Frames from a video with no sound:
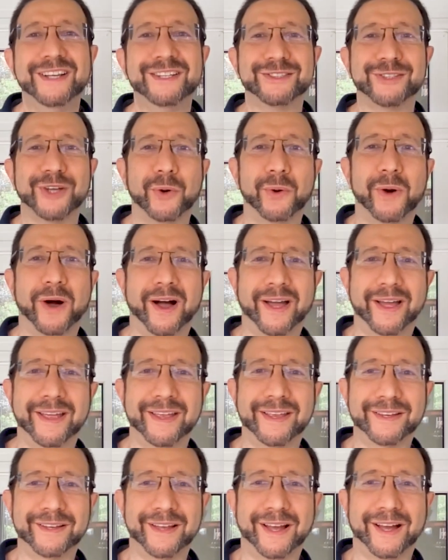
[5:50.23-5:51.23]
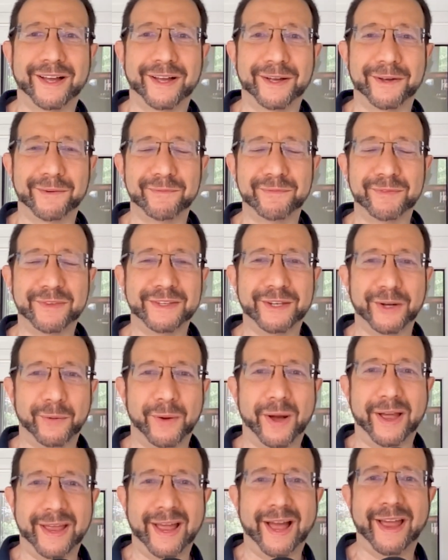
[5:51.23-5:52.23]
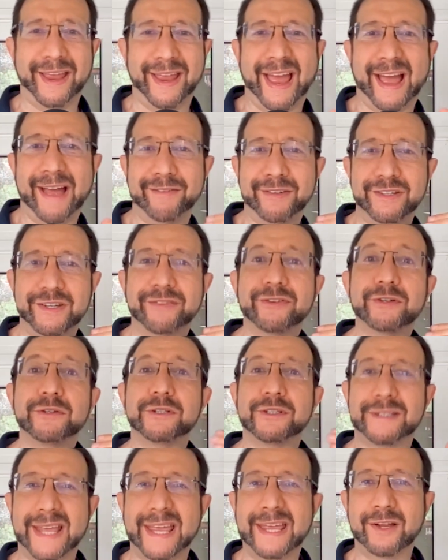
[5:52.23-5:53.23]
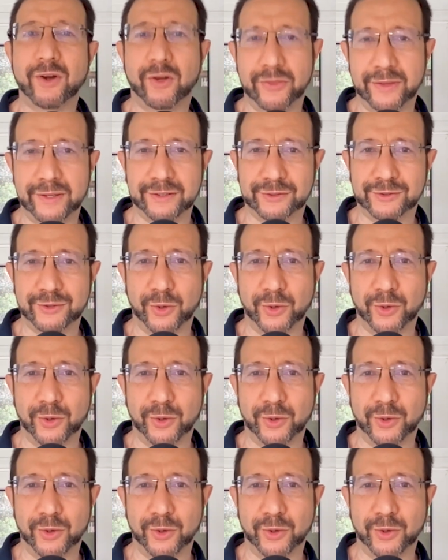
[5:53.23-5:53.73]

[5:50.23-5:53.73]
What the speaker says: So I have a different take on this.